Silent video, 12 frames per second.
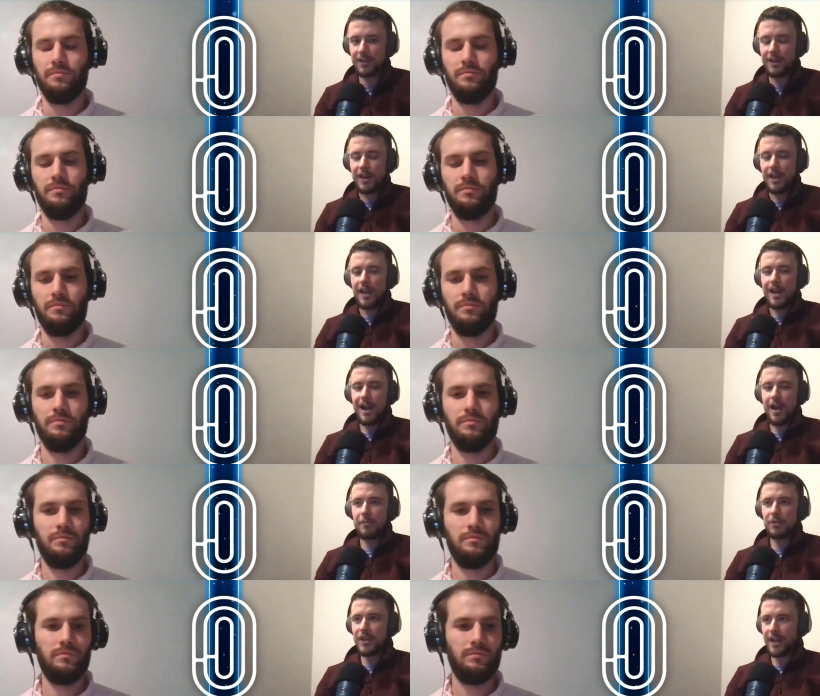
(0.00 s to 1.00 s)
Speaker 1: it.
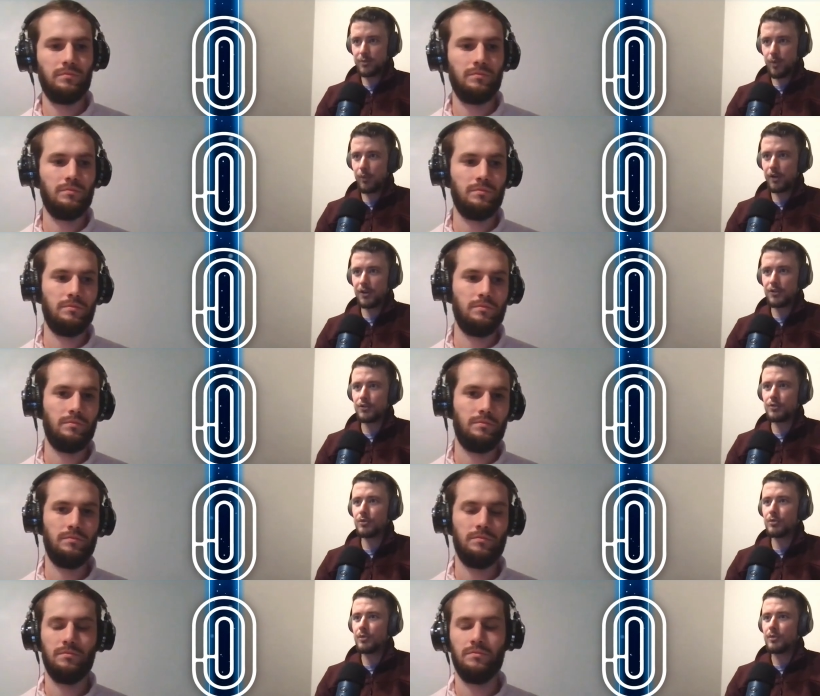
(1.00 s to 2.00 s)
Um, but that's what we're going to
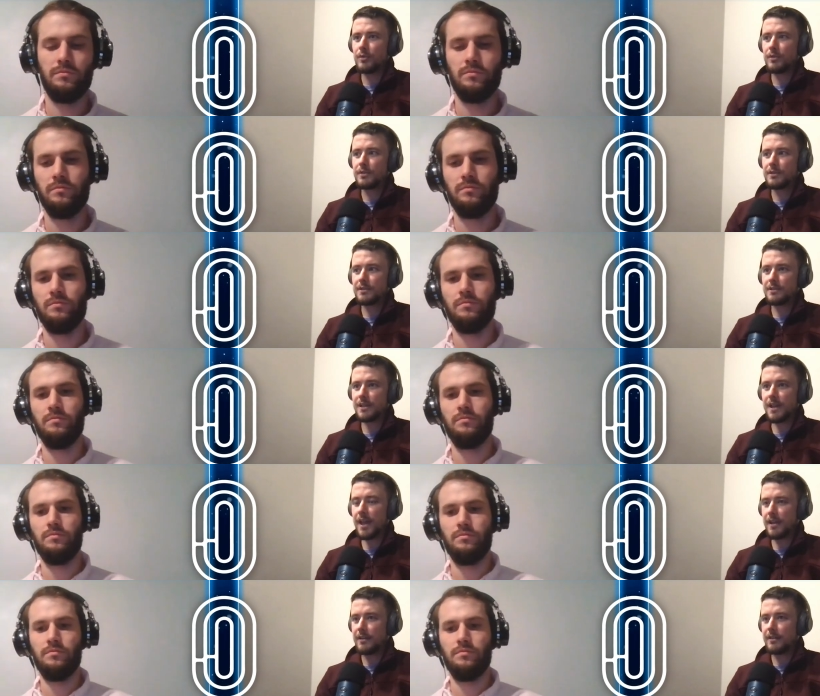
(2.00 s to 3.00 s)
do
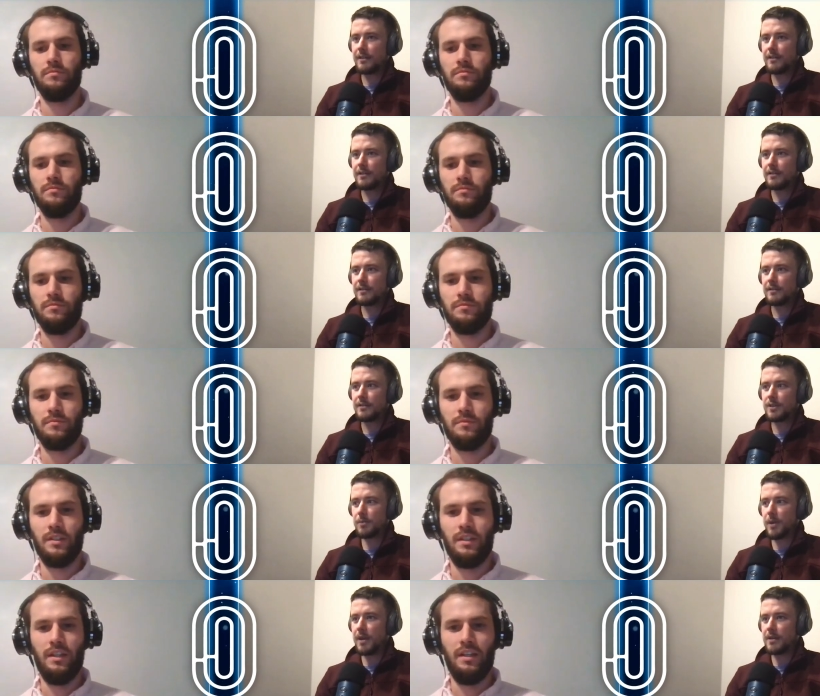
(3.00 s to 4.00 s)
today. So
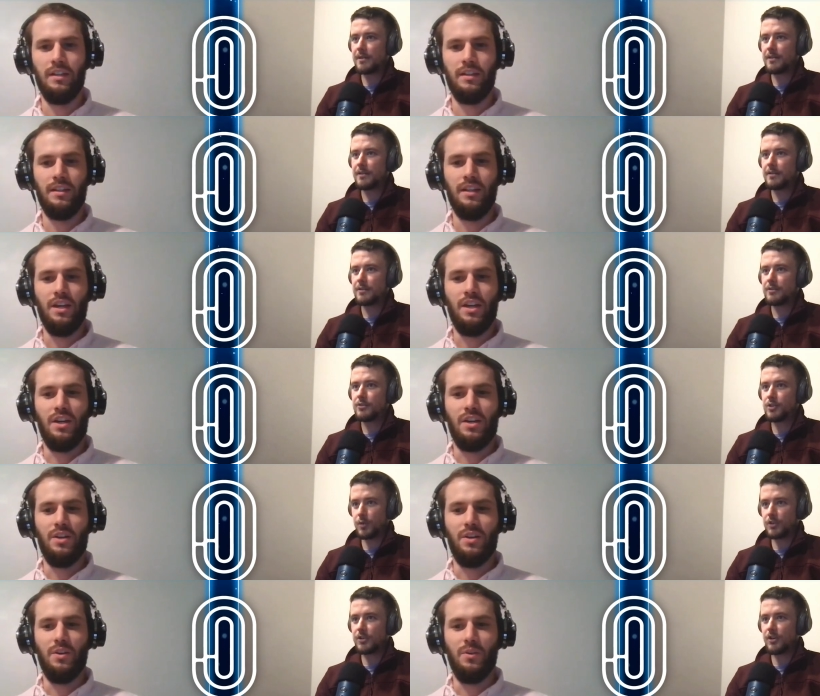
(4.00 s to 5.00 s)
Ben, do
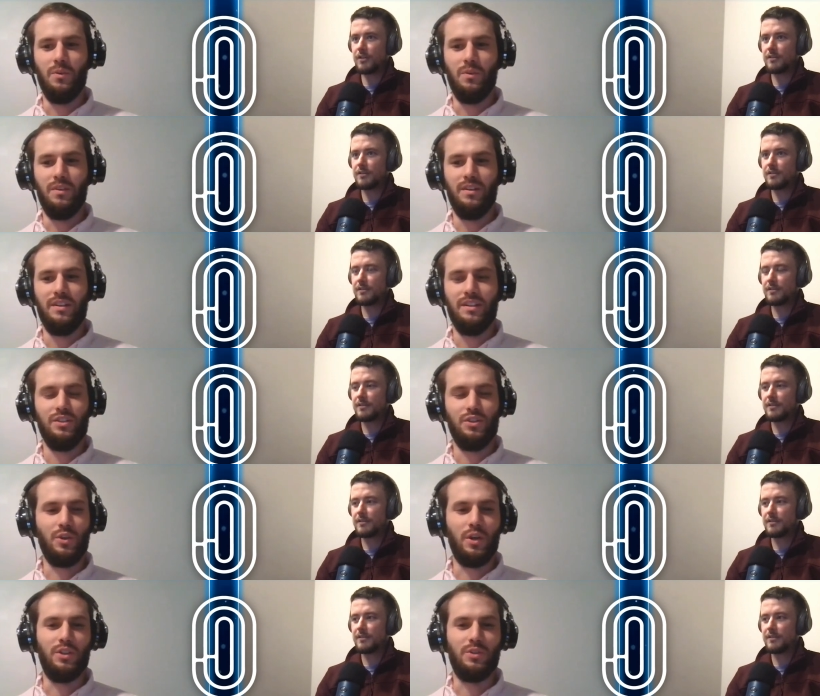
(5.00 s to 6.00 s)
you want to start?
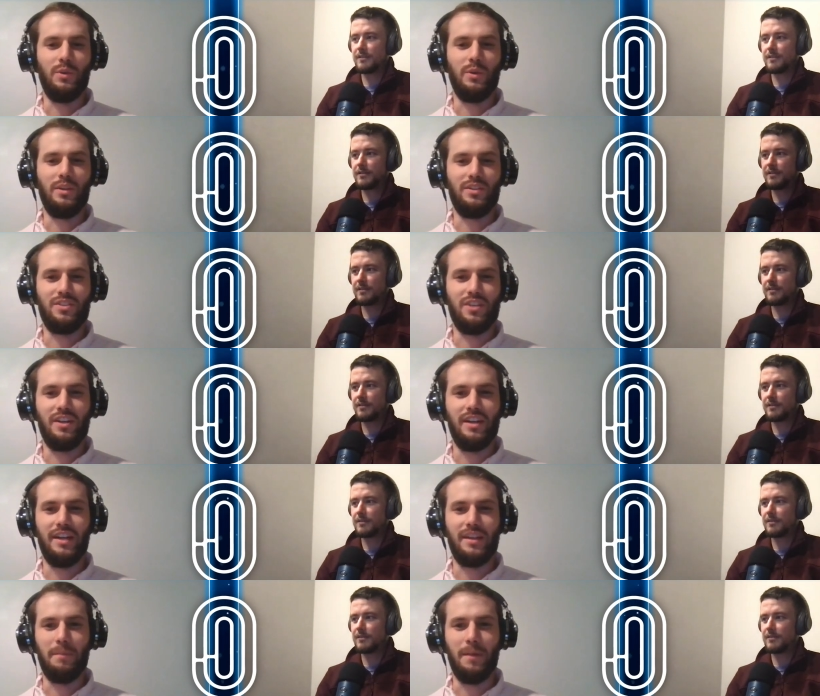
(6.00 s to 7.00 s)
Speaker 2: Sure. Do we want to
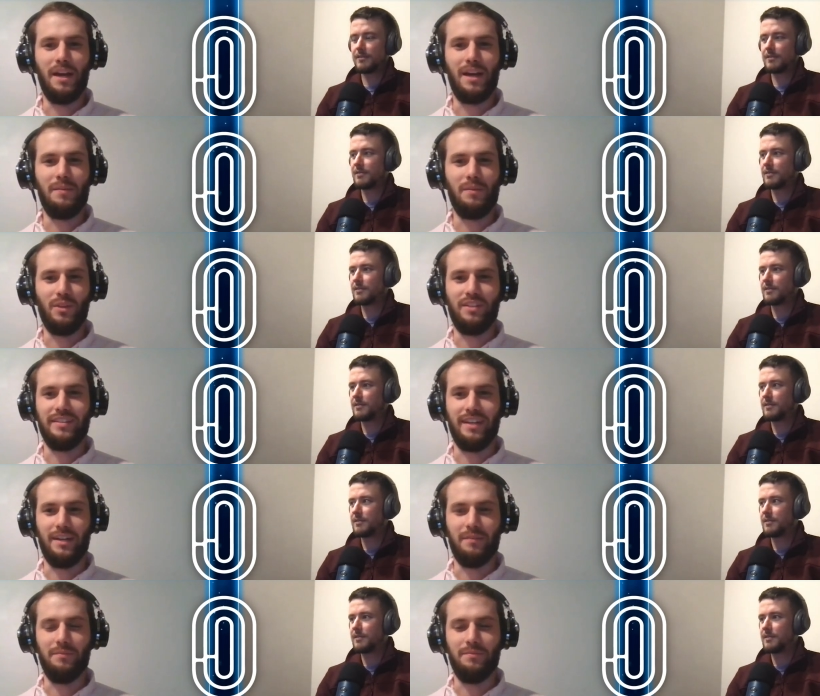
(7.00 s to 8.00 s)
start at the bottom or the
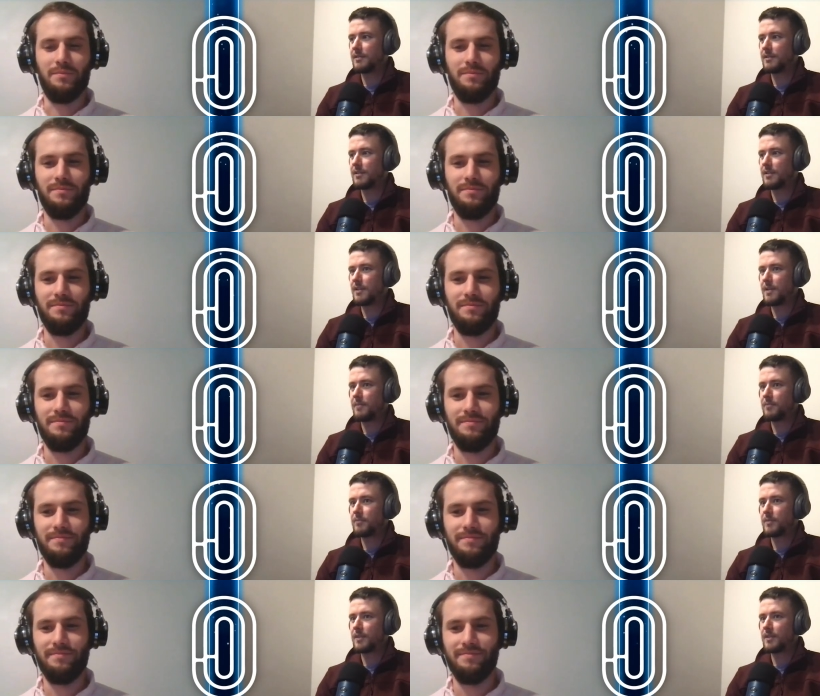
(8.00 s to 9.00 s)
top?
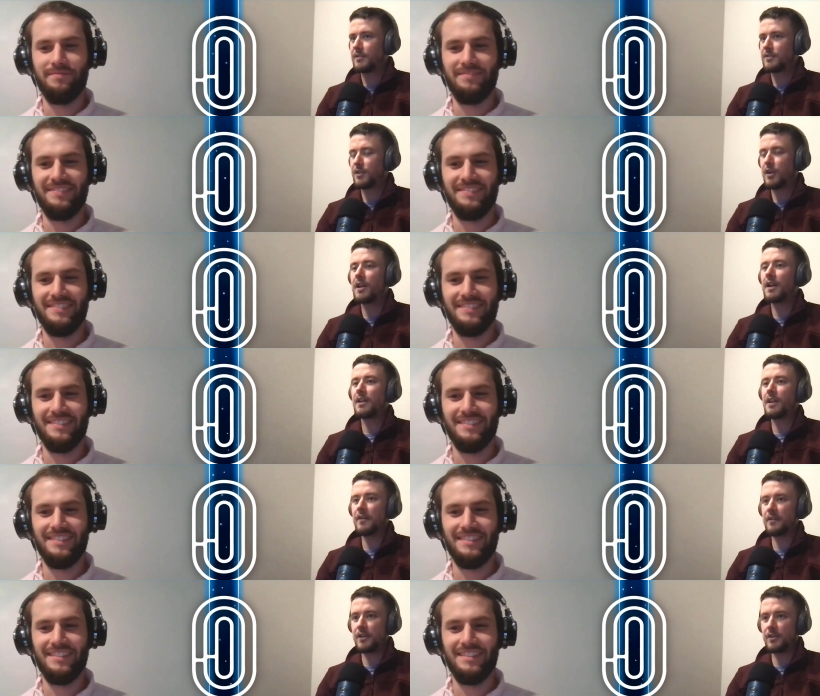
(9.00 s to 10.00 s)
Speaker 1: Start at
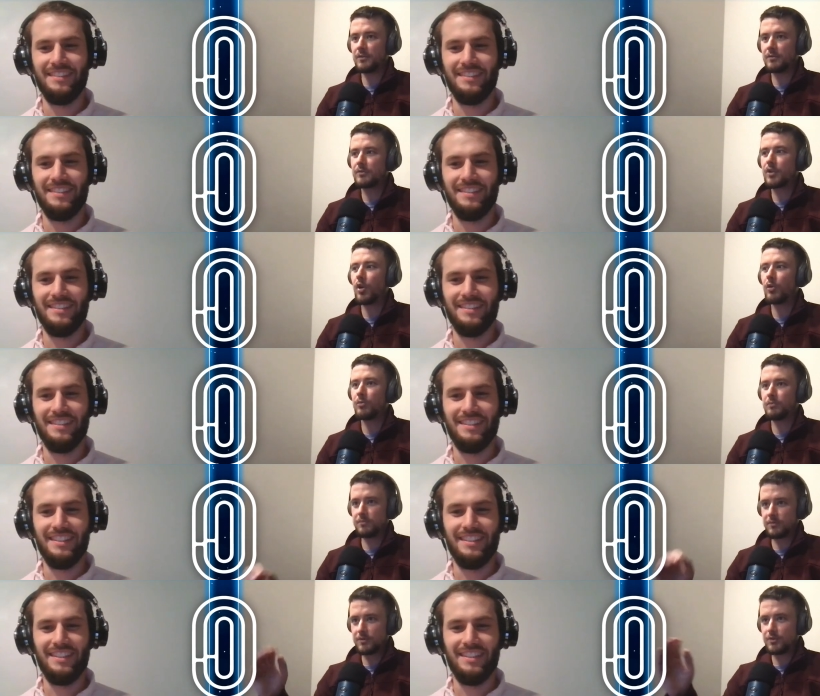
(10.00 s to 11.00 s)
eleven and go
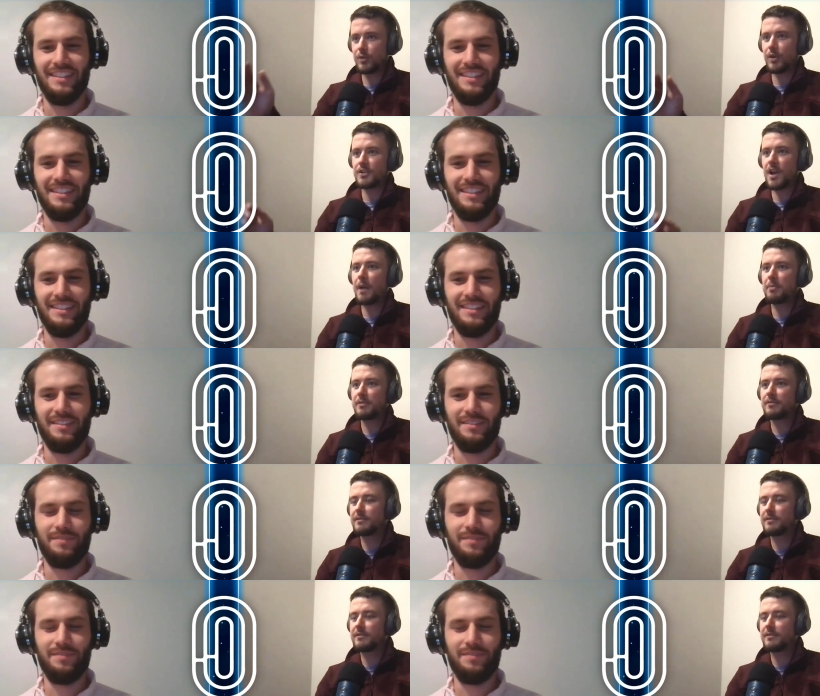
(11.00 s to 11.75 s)
to our top.